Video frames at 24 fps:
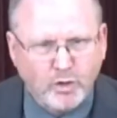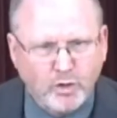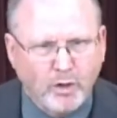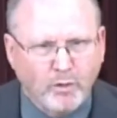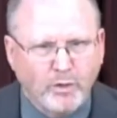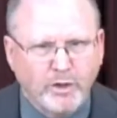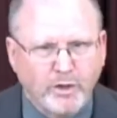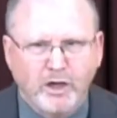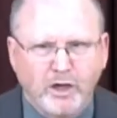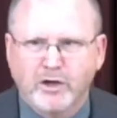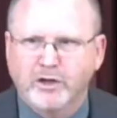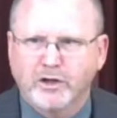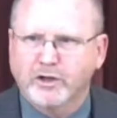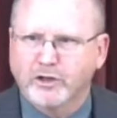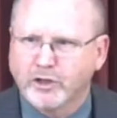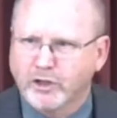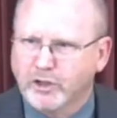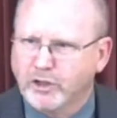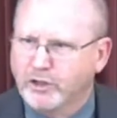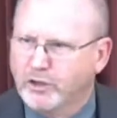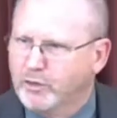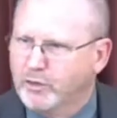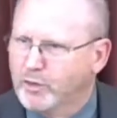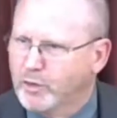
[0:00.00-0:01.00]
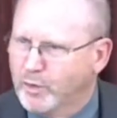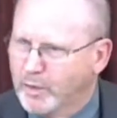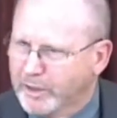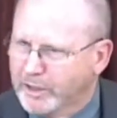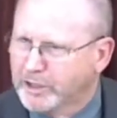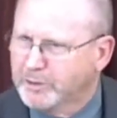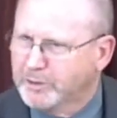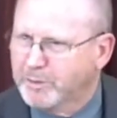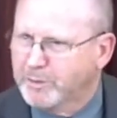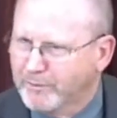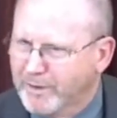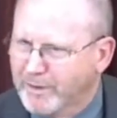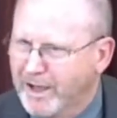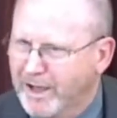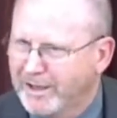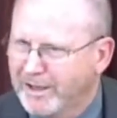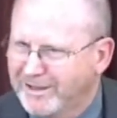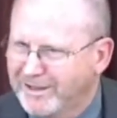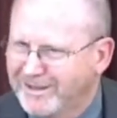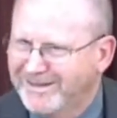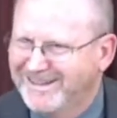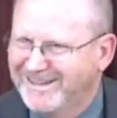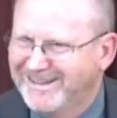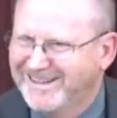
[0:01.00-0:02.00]
what we ought to do with what He's
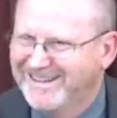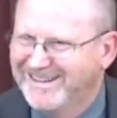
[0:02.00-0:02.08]
provided.